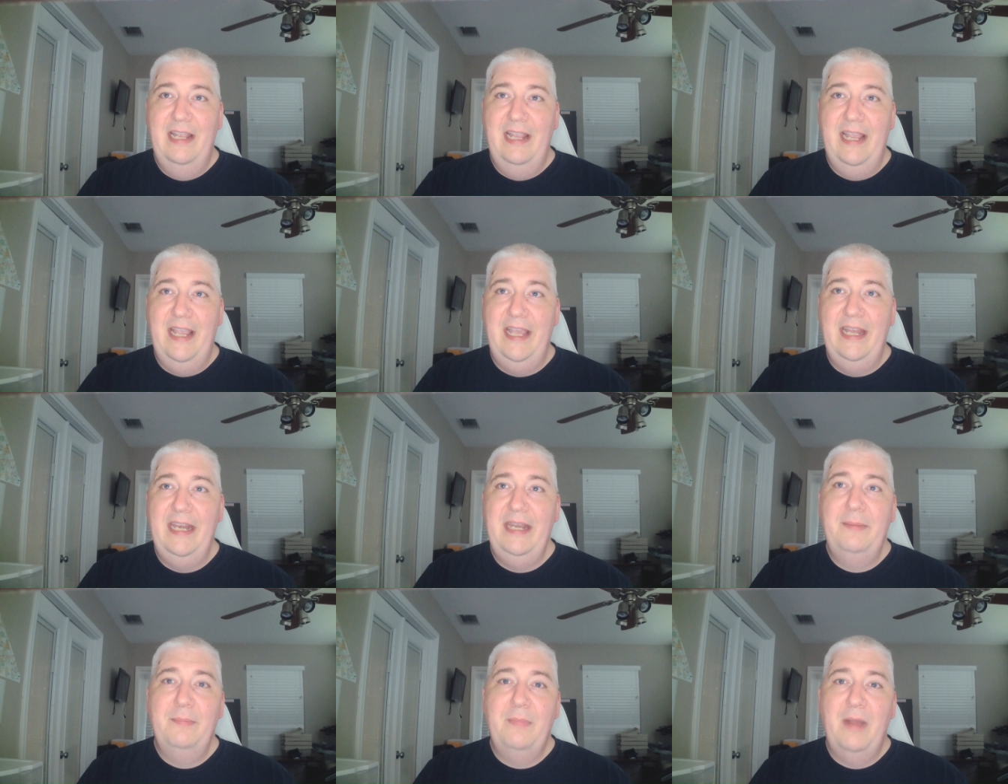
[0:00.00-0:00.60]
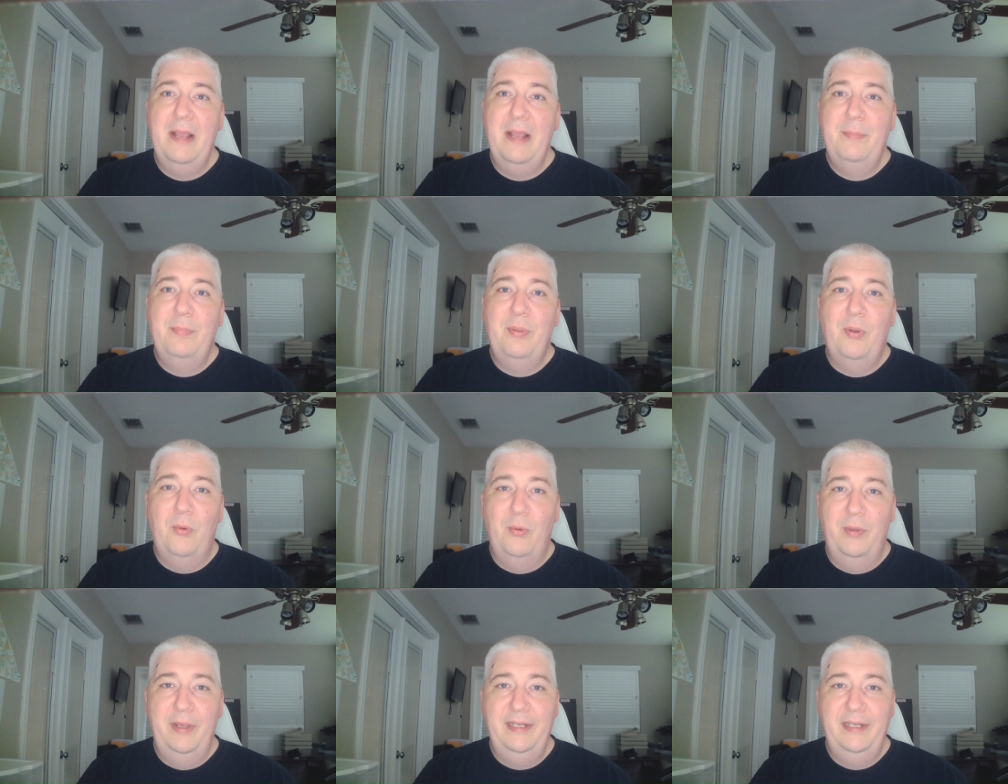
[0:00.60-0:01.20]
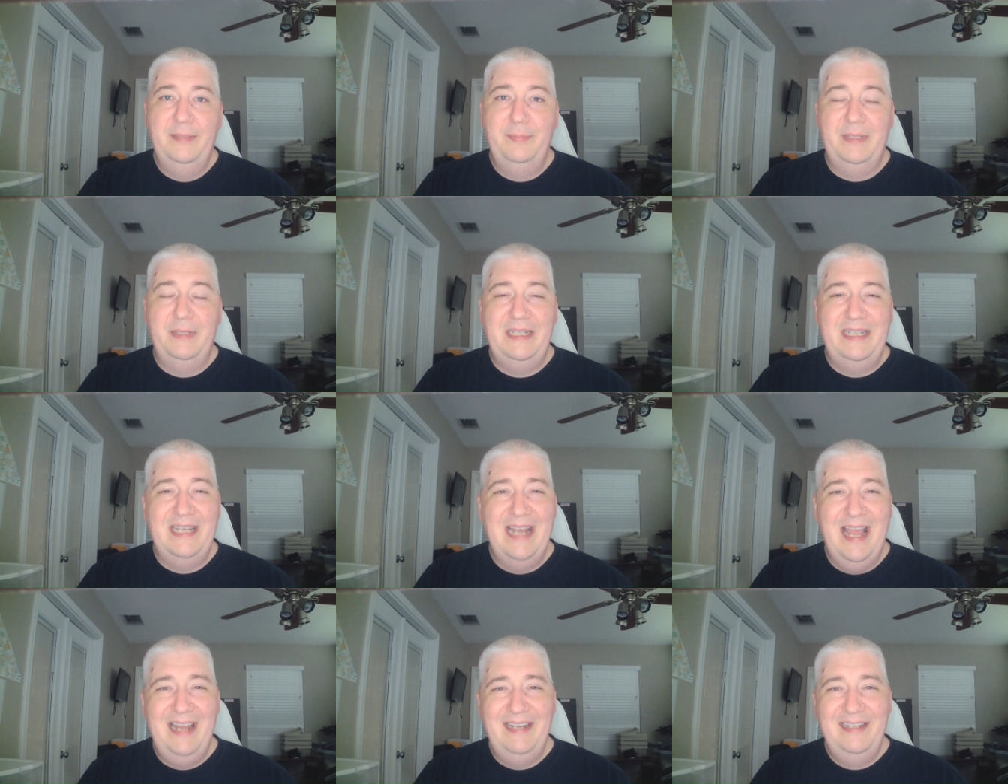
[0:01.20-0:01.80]
hitting my point, but
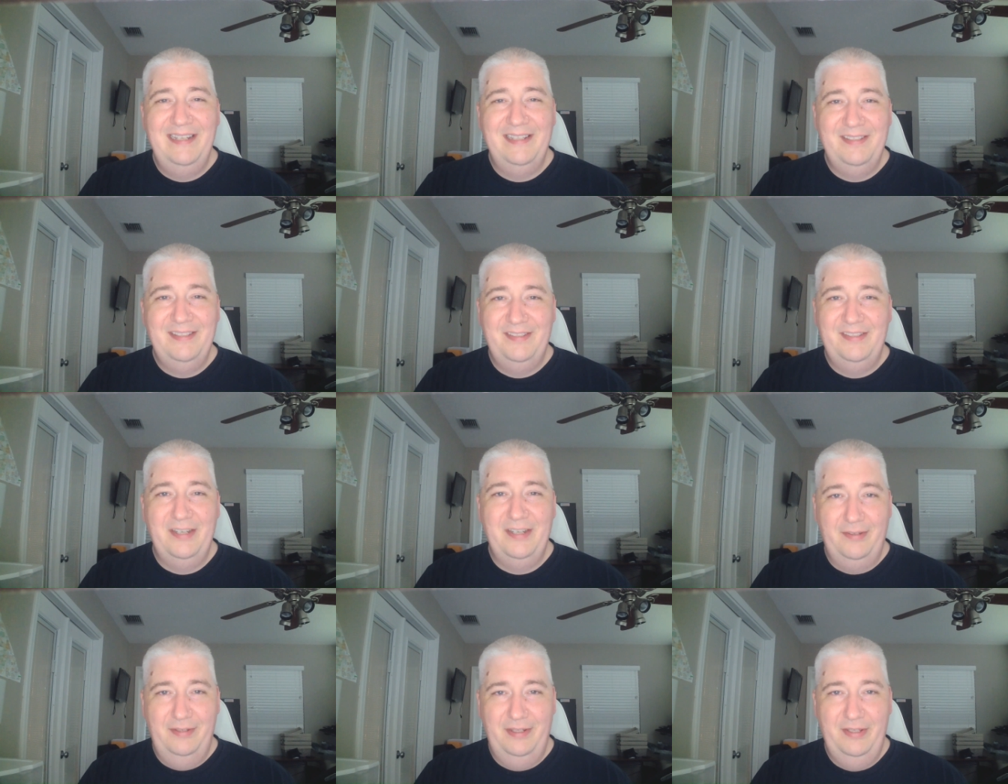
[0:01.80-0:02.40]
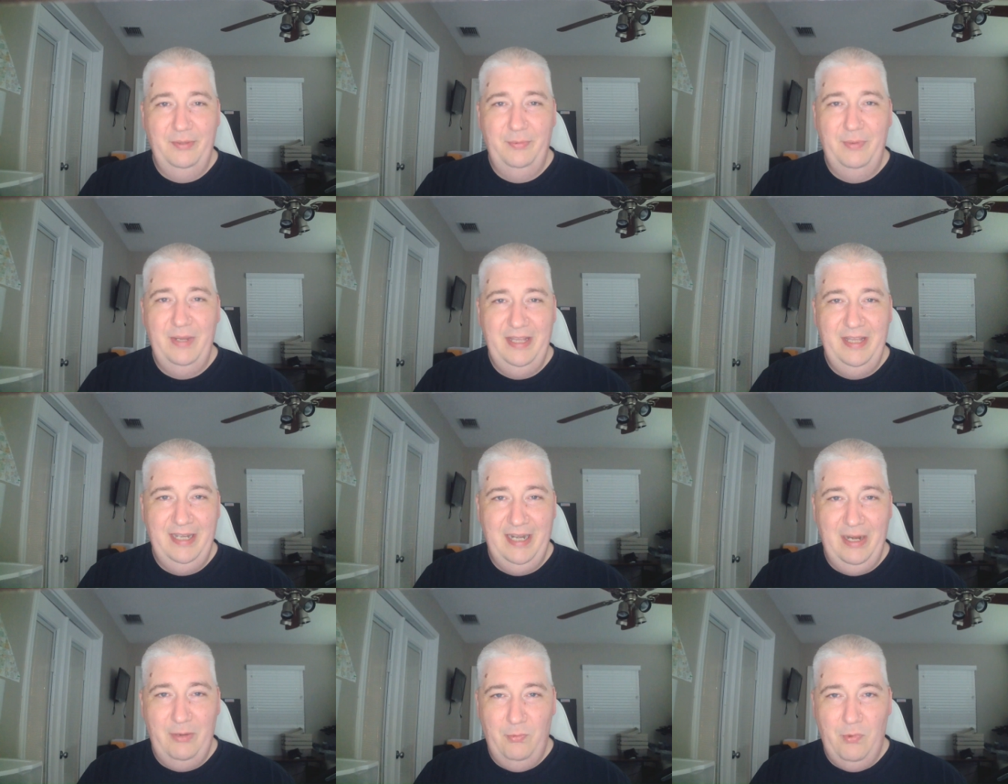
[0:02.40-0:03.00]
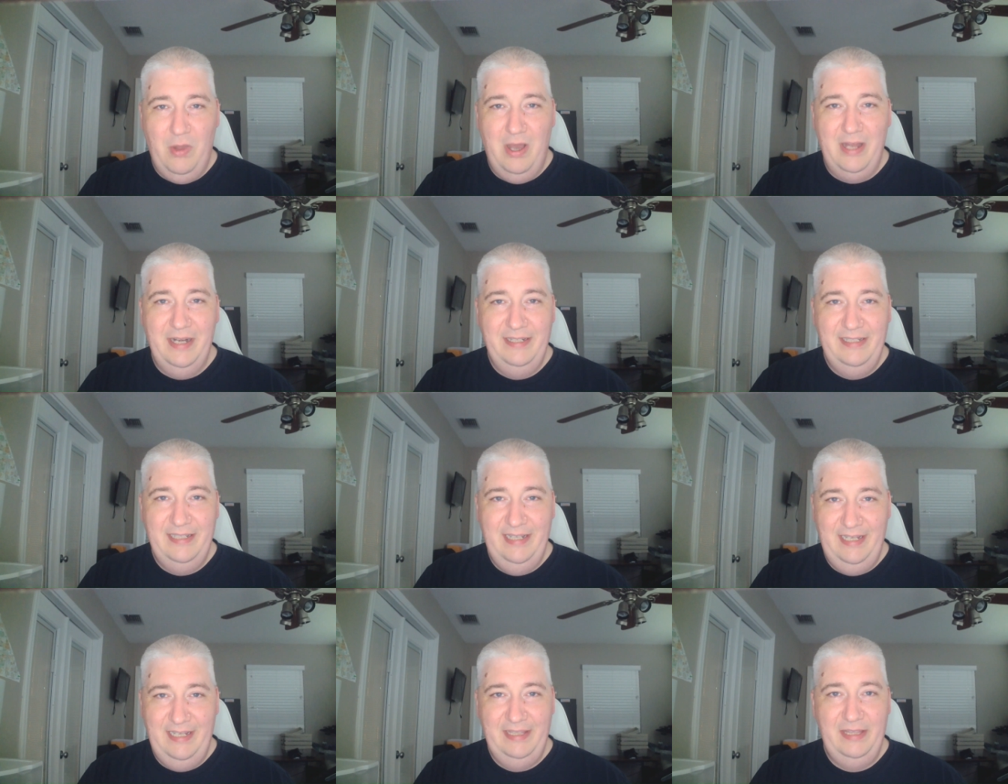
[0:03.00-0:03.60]
not necessarily the way that I wanted
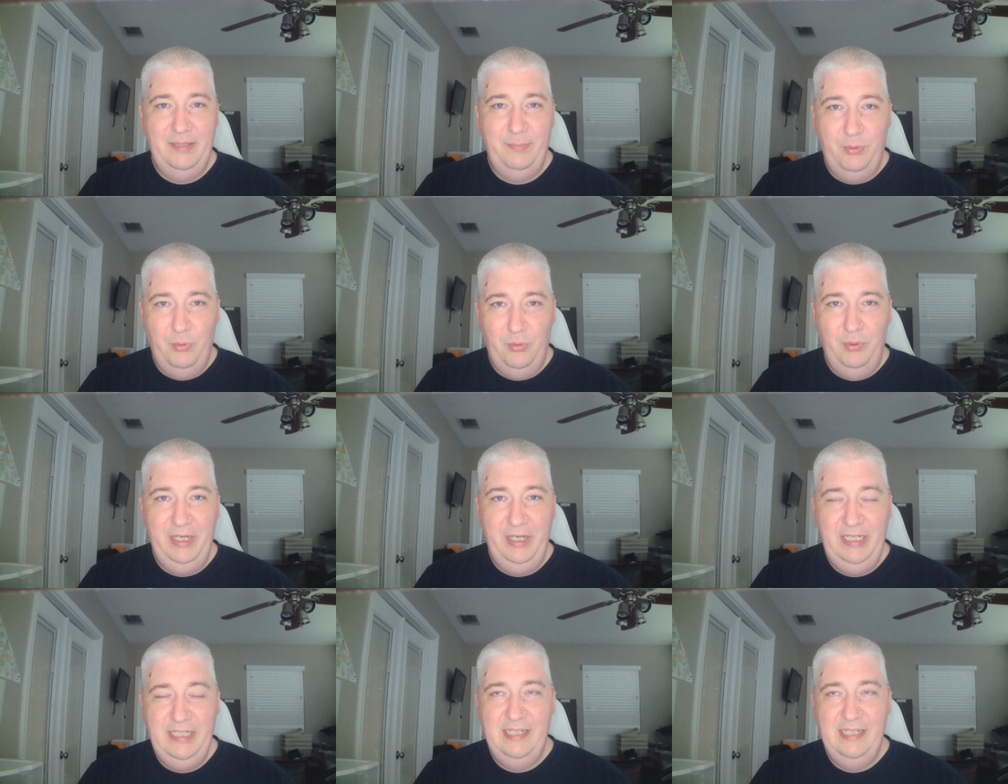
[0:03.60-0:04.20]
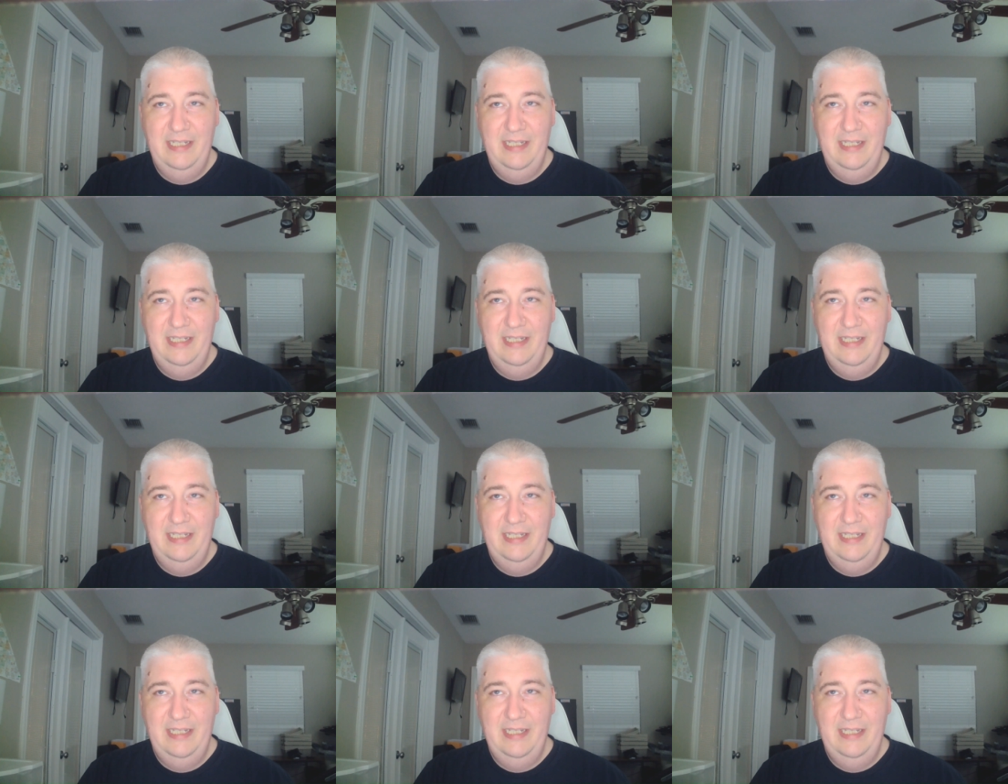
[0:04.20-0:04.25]
to hit the point,